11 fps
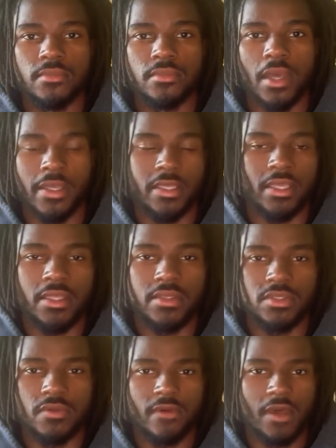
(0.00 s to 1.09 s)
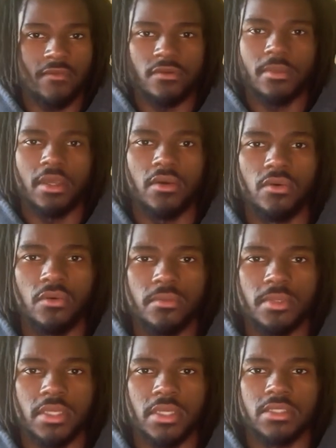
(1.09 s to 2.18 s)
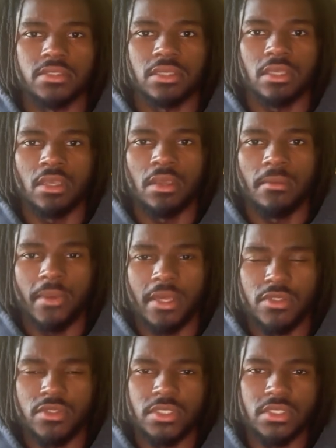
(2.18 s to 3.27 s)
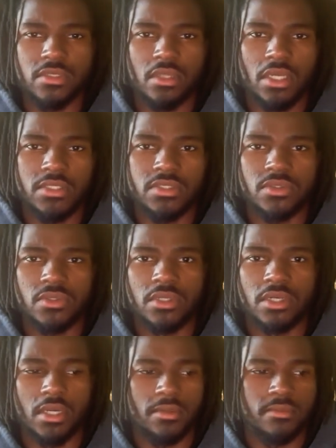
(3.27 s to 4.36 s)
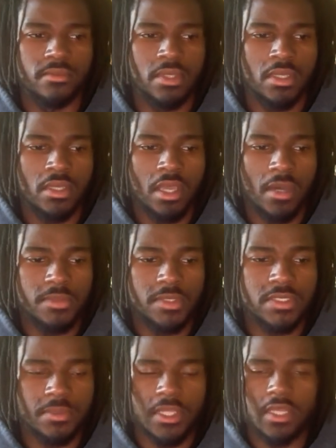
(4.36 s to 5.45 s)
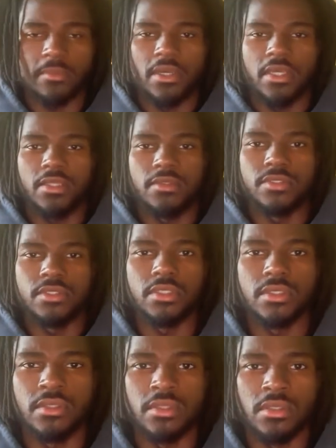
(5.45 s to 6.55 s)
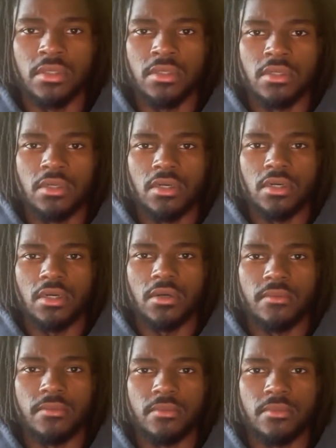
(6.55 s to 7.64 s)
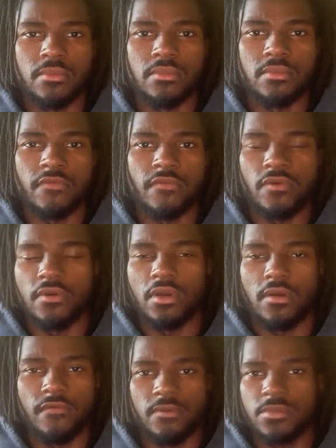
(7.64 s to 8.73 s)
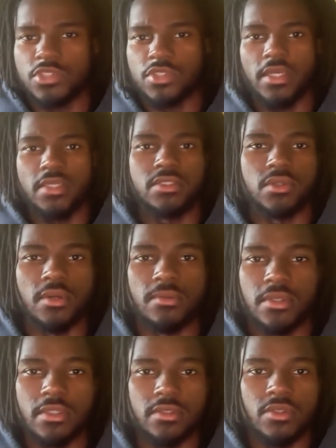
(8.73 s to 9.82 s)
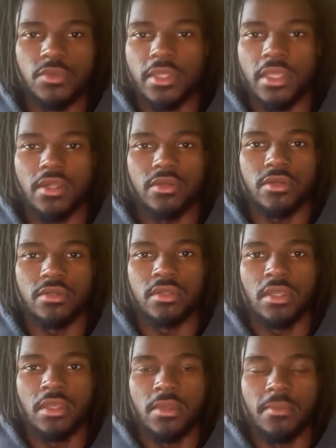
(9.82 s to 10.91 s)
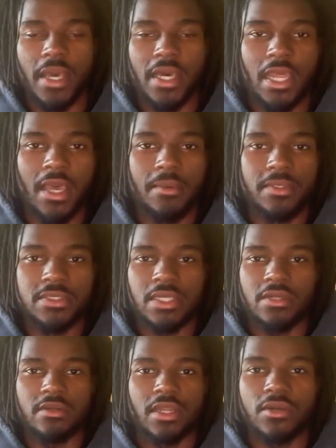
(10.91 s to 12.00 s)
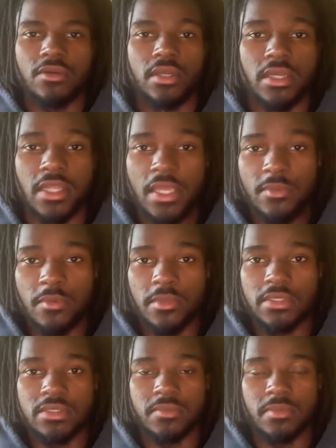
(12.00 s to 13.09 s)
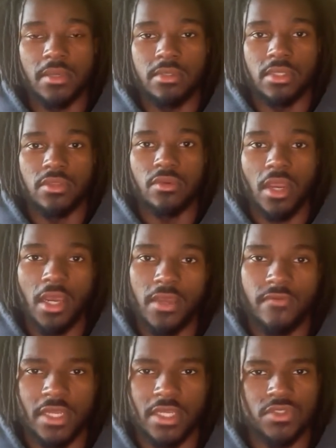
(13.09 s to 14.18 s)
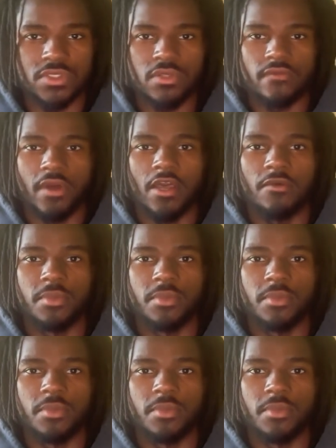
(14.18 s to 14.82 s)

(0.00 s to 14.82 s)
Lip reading: I can't survive on my own because my energy is lost, or I'm dissipating my energy um, from stress or doing other bad habits that are not going to enable me to be able to thrive and not just survive.